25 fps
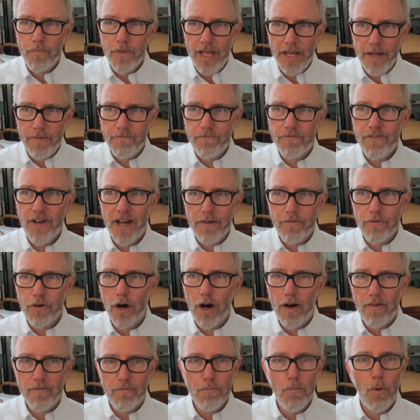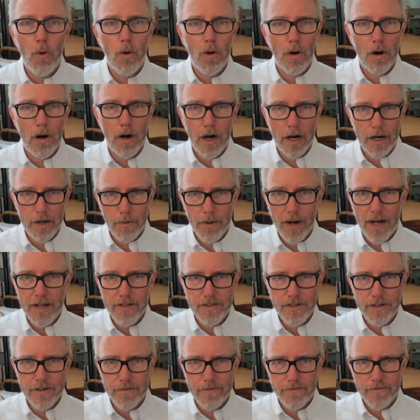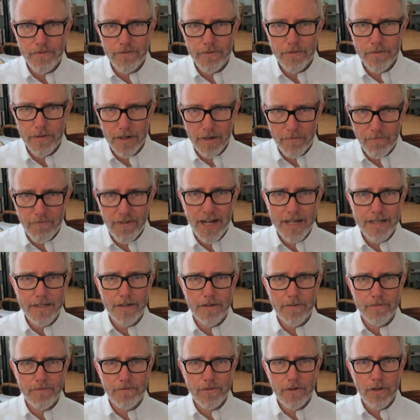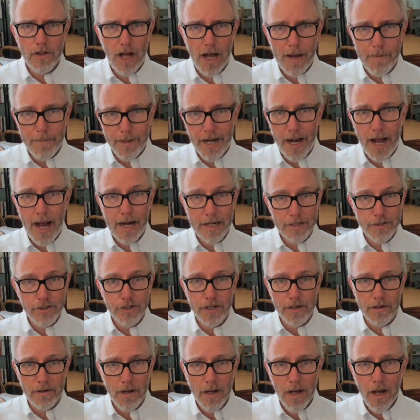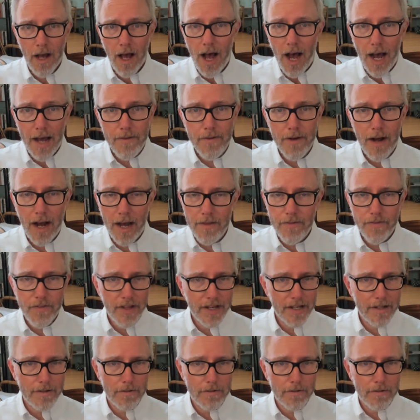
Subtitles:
in favor of more aggressive, effective climate action. I think